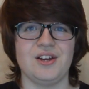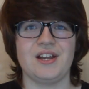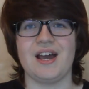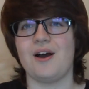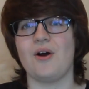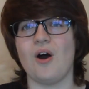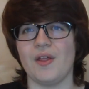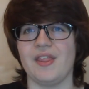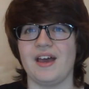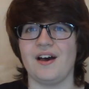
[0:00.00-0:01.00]
look at how
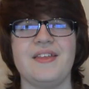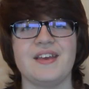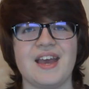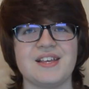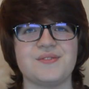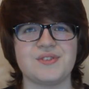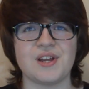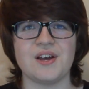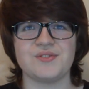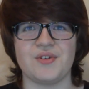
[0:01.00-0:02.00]
hot they are. In the case of
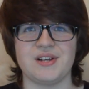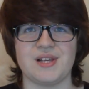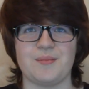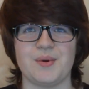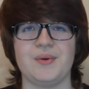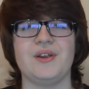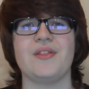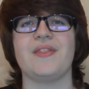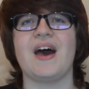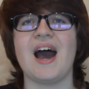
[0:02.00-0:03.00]
stars, for example, we know
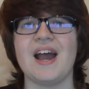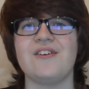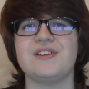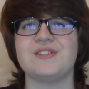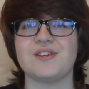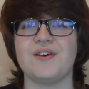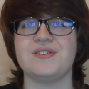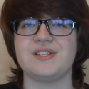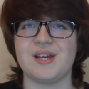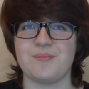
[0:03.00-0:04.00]
that the higher its
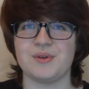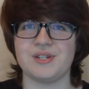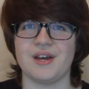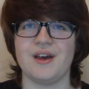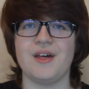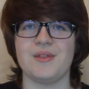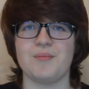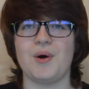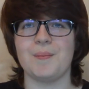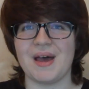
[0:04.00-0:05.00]
surface temperature, the more